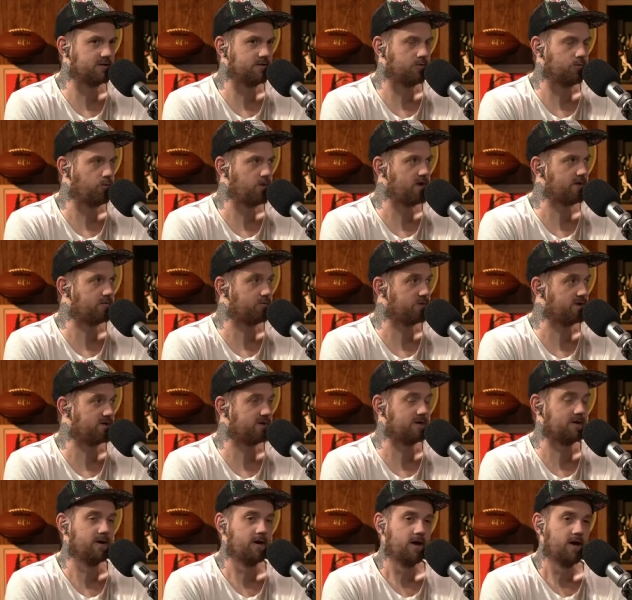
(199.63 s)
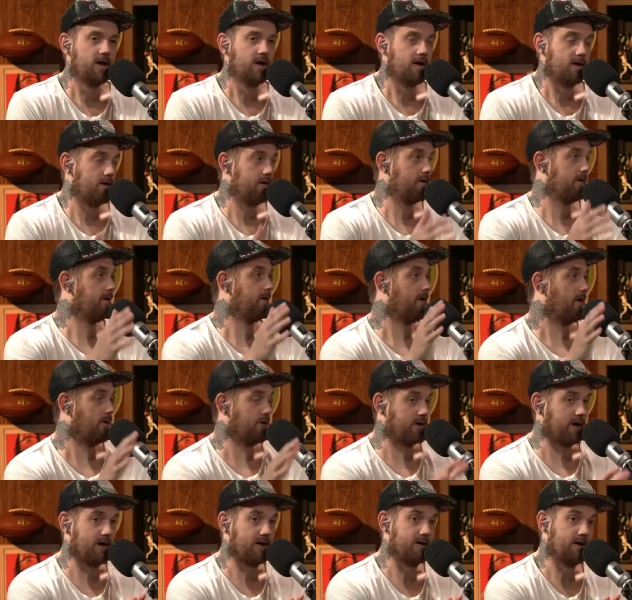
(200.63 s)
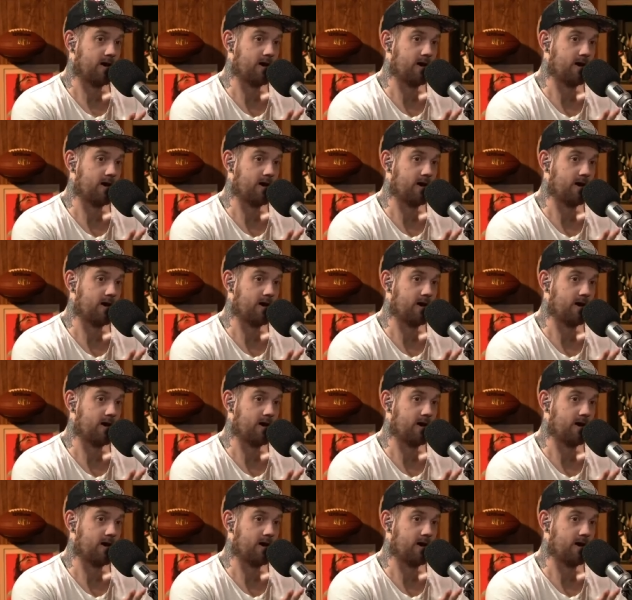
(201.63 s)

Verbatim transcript: Witten with Okay.